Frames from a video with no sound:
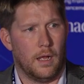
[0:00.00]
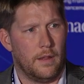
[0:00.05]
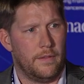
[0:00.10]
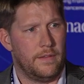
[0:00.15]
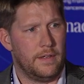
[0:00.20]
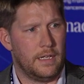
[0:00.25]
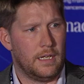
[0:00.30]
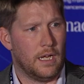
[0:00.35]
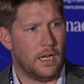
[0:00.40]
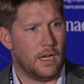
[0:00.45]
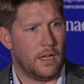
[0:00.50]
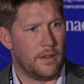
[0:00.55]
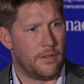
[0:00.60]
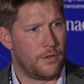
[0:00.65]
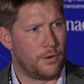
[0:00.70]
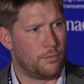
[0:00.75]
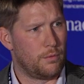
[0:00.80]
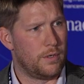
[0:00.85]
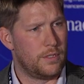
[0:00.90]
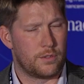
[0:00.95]

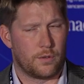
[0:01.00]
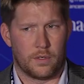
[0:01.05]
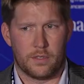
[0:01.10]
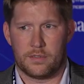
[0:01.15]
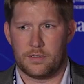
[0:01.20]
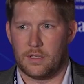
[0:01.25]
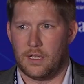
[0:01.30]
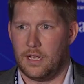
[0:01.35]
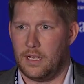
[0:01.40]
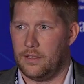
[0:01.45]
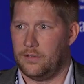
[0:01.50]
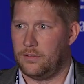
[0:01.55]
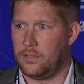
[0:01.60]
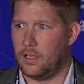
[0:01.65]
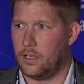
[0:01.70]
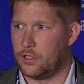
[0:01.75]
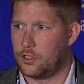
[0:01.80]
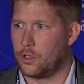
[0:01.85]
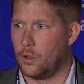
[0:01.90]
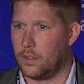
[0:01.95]
The resource, as
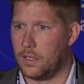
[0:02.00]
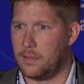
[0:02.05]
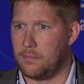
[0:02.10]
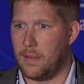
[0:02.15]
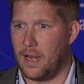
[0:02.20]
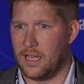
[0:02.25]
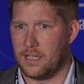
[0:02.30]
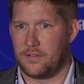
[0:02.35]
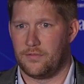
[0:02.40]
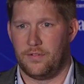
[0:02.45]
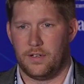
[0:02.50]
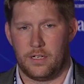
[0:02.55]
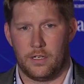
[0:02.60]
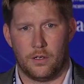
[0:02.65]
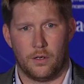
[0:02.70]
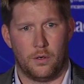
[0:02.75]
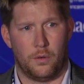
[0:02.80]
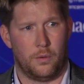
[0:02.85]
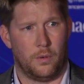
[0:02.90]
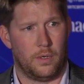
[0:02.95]
shown in Matt's
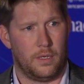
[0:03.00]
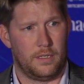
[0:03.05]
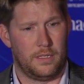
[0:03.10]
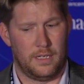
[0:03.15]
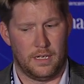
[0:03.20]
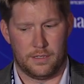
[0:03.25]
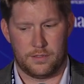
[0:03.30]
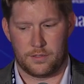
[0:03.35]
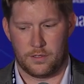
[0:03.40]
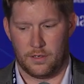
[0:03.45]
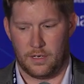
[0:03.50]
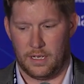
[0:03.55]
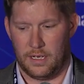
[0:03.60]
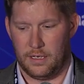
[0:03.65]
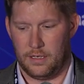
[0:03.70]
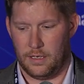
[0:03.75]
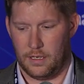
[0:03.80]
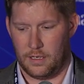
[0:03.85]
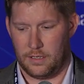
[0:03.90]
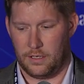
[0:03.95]
video
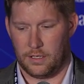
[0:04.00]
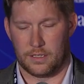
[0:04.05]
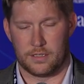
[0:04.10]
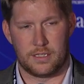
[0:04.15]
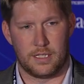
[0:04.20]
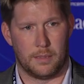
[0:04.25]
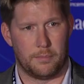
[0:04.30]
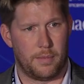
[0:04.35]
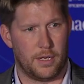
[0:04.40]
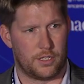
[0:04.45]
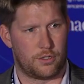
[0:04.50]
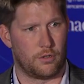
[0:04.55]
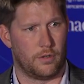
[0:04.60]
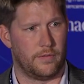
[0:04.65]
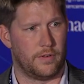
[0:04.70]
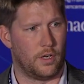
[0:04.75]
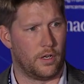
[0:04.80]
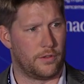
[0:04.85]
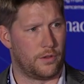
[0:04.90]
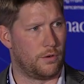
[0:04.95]
yesterday, you can see a picture
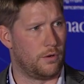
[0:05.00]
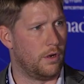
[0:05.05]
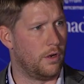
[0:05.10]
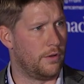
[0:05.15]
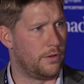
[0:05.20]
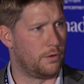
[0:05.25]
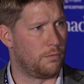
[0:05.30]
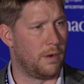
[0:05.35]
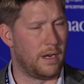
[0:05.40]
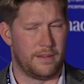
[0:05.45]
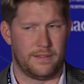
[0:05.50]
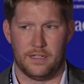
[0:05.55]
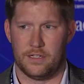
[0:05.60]
of it on the right.